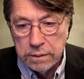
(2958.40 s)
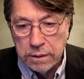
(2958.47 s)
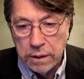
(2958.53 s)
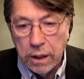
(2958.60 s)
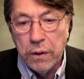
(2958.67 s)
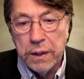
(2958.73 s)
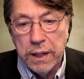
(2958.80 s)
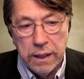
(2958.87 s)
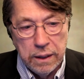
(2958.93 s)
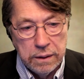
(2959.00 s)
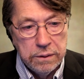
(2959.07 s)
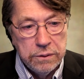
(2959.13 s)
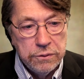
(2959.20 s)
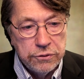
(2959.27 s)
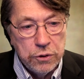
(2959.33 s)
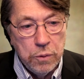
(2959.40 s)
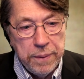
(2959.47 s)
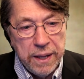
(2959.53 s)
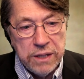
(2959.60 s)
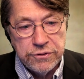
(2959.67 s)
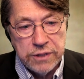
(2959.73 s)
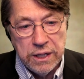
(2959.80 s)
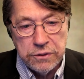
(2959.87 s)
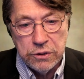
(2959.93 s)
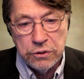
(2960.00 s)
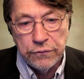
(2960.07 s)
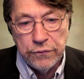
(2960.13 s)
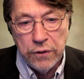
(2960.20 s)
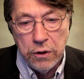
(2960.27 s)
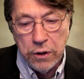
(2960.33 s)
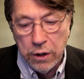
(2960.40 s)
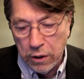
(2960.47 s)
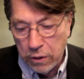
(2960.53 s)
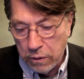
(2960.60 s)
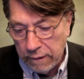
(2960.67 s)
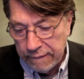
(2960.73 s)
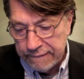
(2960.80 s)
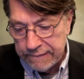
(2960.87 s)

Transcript: Oh, yeah. So Ben sent this photo.